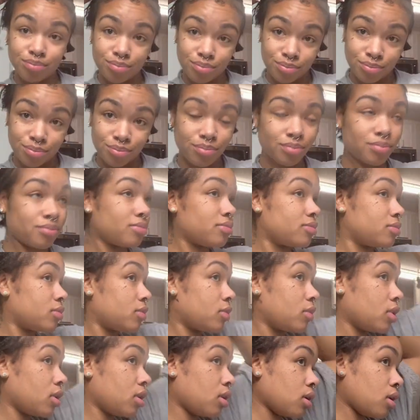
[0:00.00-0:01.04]

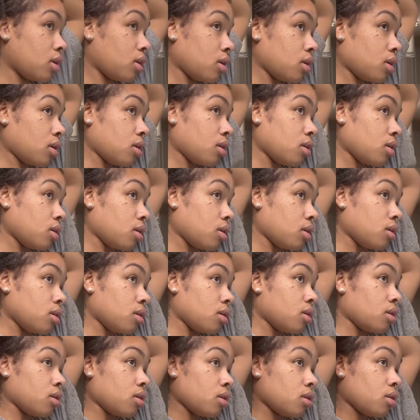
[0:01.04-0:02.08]

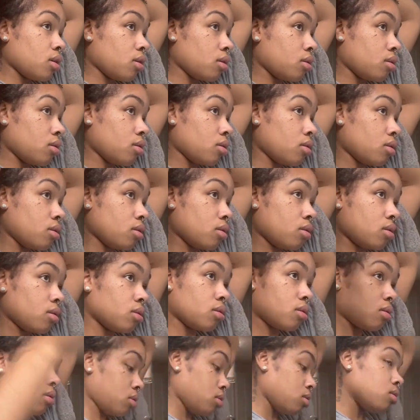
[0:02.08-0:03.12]

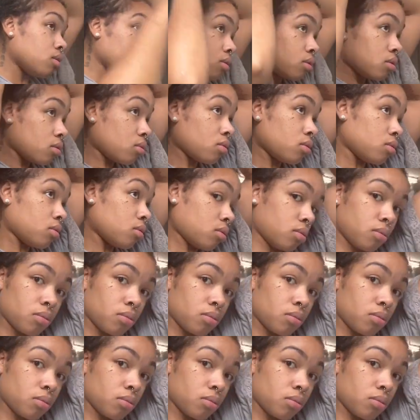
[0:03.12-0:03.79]
Nothing is said.